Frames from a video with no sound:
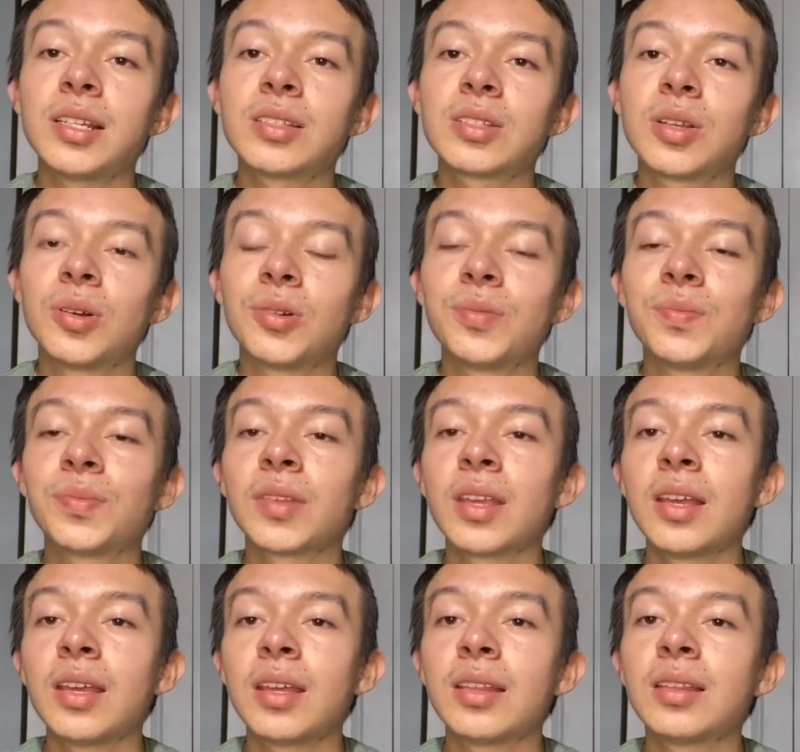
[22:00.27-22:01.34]
So
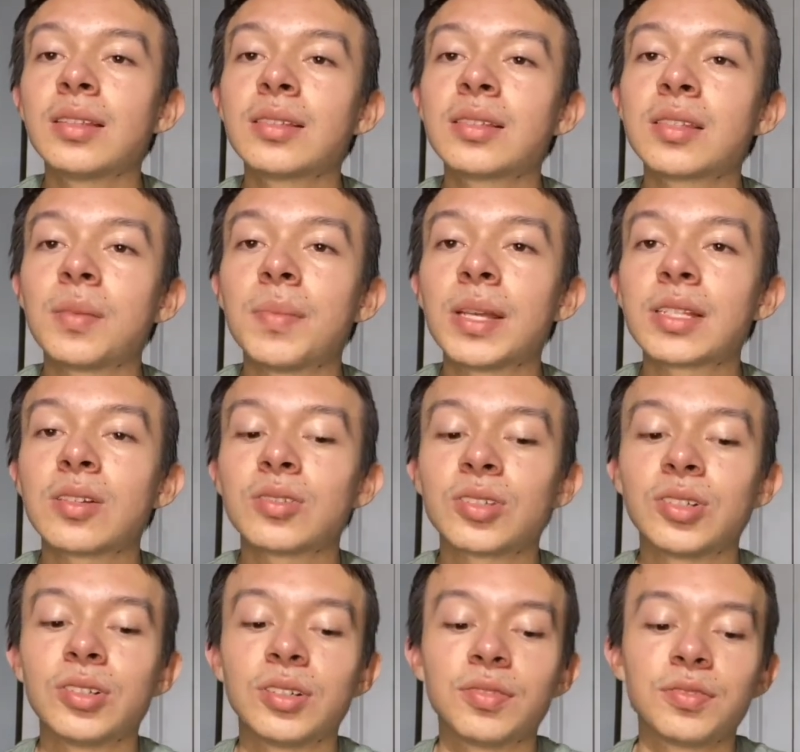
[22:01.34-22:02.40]
this is the best
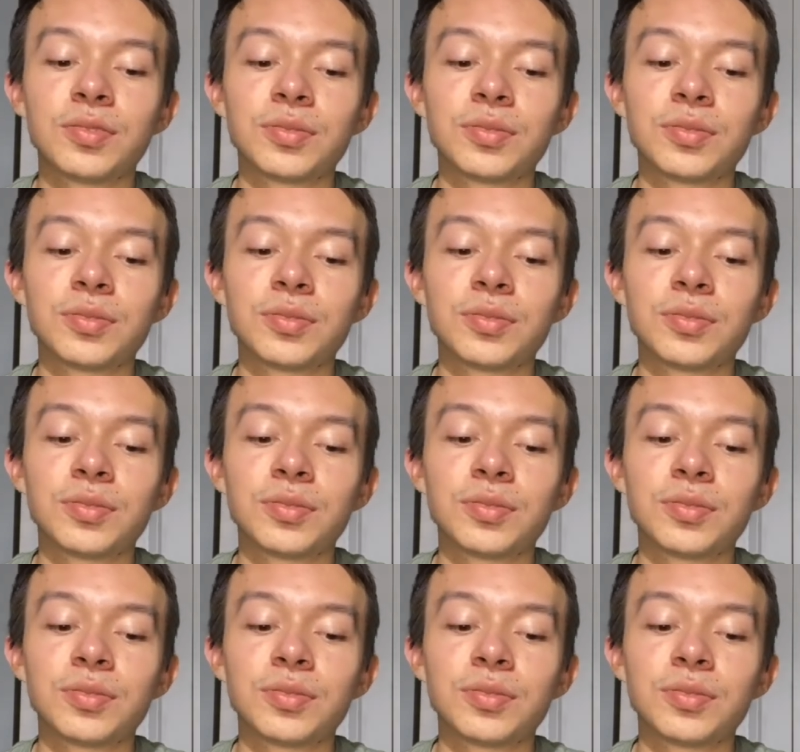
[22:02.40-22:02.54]
alternative.